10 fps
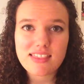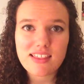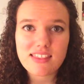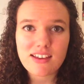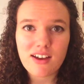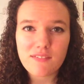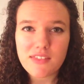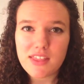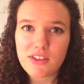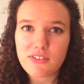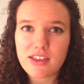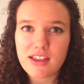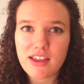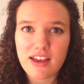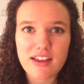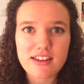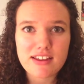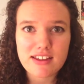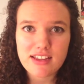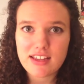The coffee that you get at
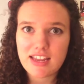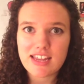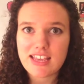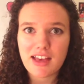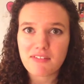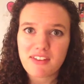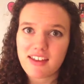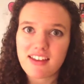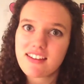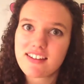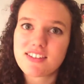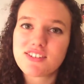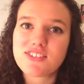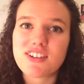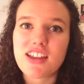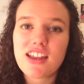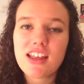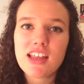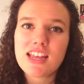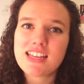any cafe in the street
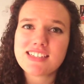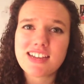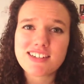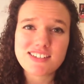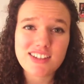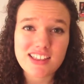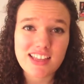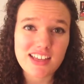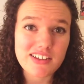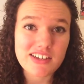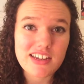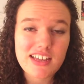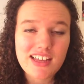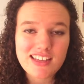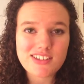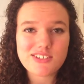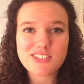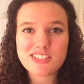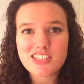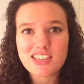is actually not that good.
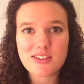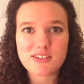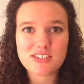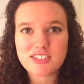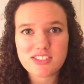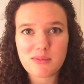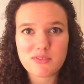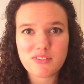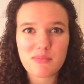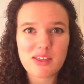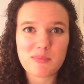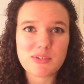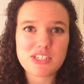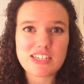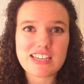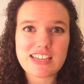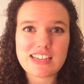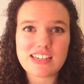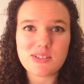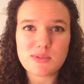Usually it just comes from like a machine
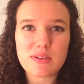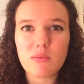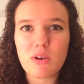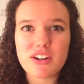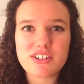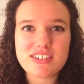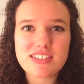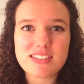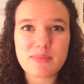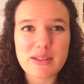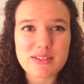and it's really watery and